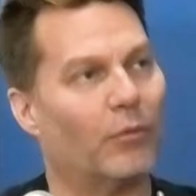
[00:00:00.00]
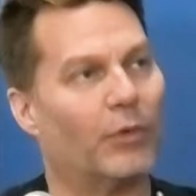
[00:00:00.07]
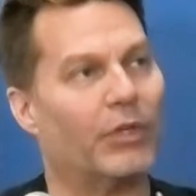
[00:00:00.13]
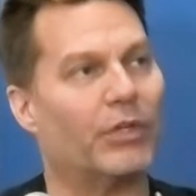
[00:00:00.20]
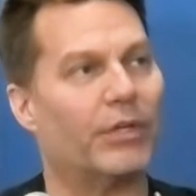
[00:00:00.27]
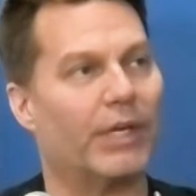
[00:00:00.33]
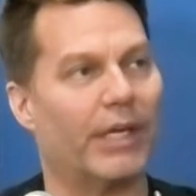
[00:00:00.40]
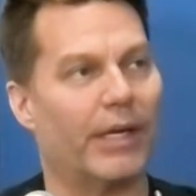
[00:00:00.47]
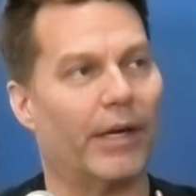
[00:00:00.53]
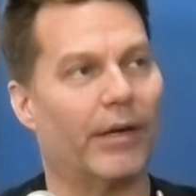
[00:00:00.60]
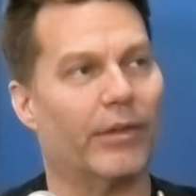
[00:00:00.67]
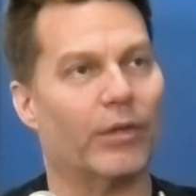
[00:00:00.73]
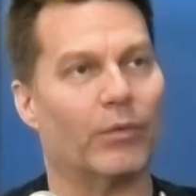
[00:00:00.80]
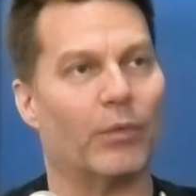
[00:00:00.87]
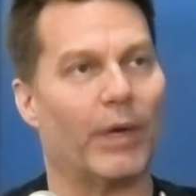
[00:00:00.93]
When you get out
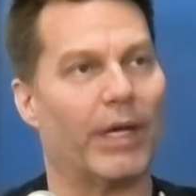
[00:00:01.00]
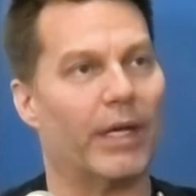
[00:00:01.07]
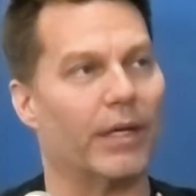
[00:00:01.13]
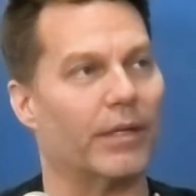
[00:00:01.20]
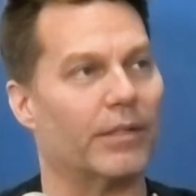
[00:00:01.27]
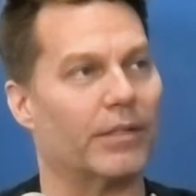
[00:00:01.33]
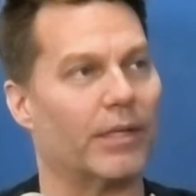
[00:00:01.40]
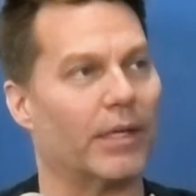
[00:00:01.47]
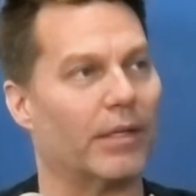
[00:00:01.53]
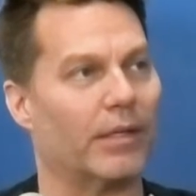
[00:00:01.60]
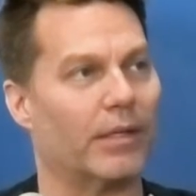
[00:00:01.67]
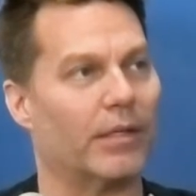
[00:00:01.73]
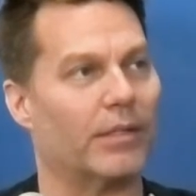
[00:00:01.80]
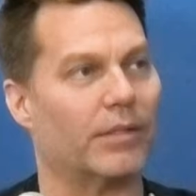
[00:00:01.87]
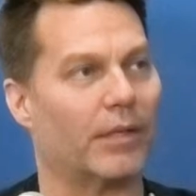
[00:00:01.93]
of the way,
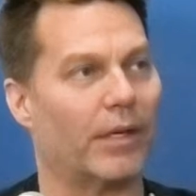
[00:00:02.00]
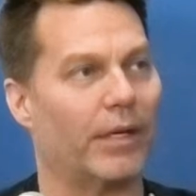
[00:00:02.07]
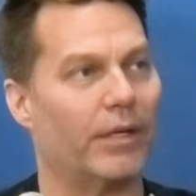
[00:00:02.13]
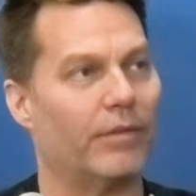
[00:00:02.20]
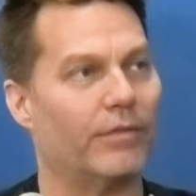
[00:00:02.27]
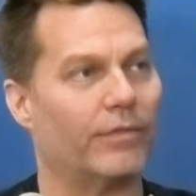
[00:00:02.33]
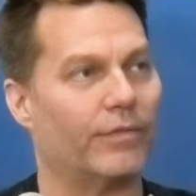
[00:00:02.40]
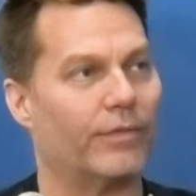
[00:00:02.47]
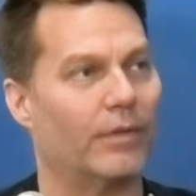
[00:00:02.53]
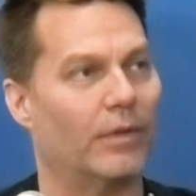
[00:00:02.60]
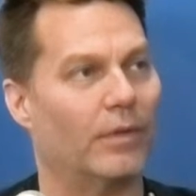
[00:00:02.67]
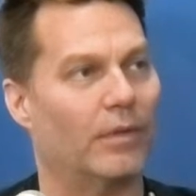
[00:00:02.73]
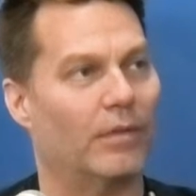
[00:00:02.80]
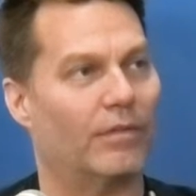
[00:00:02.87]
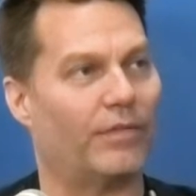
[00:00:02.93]
it's kind of
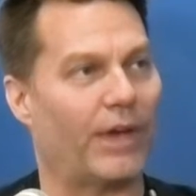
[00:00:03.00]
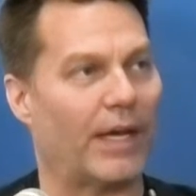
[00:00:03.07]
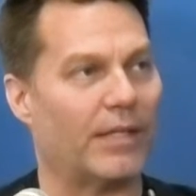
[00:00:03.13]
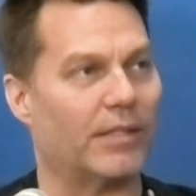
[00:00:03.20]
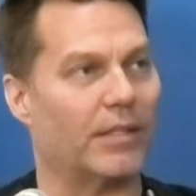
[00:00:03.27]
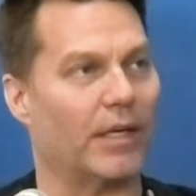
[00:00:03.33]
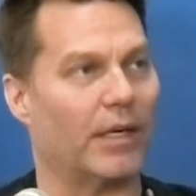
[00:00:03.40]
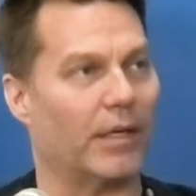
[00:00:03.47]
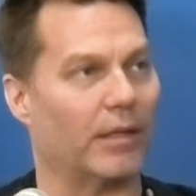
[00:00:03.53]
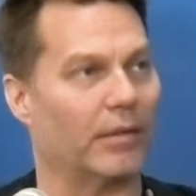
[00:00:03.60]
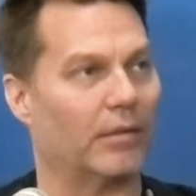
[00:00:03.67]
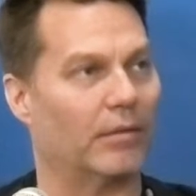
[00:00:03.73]
fascinating.